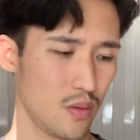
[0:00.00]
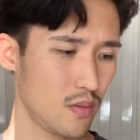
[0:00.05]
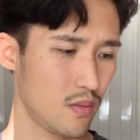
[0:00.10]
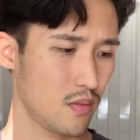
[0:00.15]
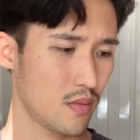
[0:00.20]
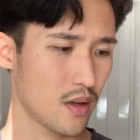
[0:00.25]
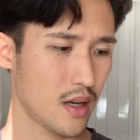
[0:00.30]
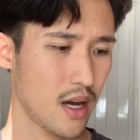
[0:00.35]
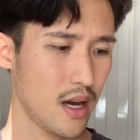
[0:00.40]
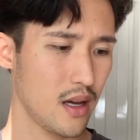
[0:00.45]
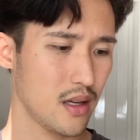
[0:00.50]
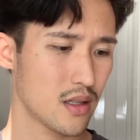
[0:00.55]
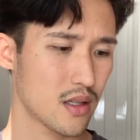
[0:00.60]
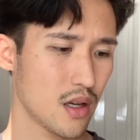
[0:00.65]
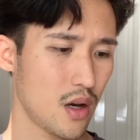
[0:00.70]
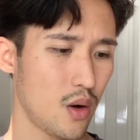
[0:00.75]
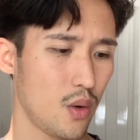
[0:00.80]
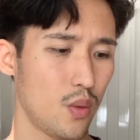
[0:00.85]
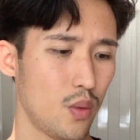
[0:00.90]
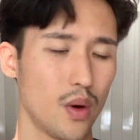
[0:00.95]
Okay? So
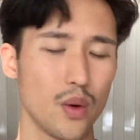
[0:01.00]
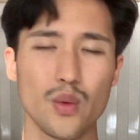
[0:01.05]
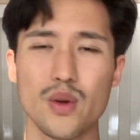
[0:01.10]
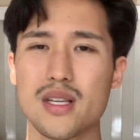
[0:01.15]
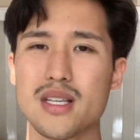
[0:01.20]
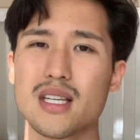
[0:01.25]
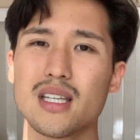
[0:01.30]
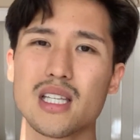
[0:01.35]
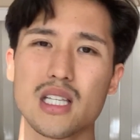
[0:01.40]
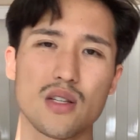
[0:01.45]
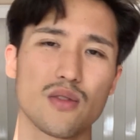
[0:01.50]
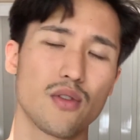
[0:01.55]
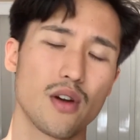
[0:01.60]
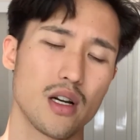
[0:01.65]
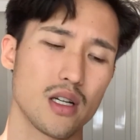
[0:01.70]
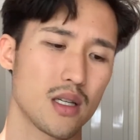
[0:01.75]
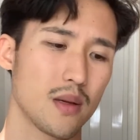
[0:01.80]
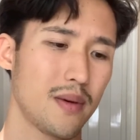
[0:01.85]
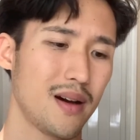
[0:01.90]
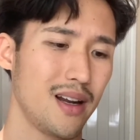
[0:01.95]
when we see this verse
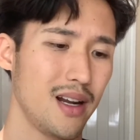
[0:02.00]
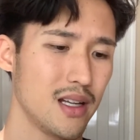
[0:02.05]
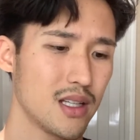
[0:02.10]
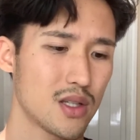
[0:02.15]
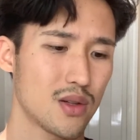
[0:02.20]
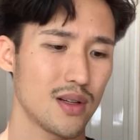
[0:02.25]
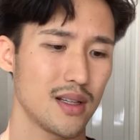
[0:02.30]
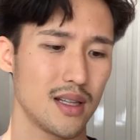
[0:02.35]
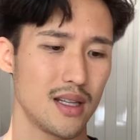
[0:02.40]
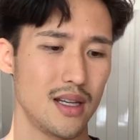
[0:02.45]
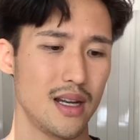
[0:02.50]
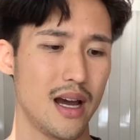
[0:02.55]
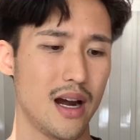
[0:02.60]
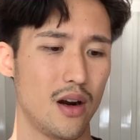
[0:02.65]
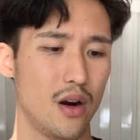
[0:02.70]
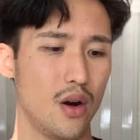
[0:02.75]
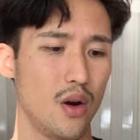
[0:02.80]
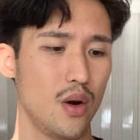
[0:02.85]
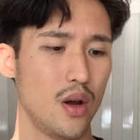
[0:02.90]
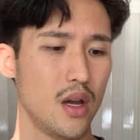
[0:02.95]
about entering the
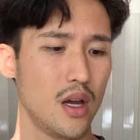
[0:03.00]
narrow